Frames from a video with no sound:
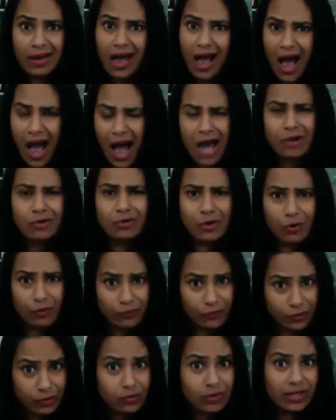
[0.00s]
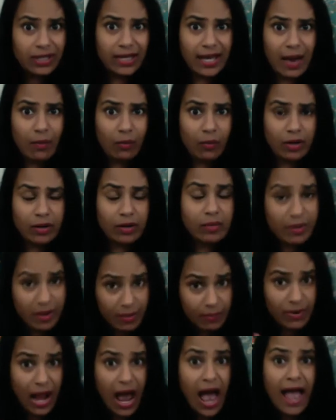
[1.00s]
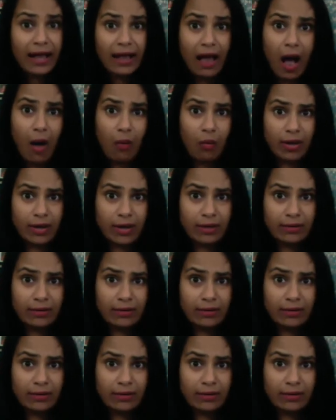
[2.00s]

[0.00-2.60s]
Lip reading: I don't know if you can get one, but I got one.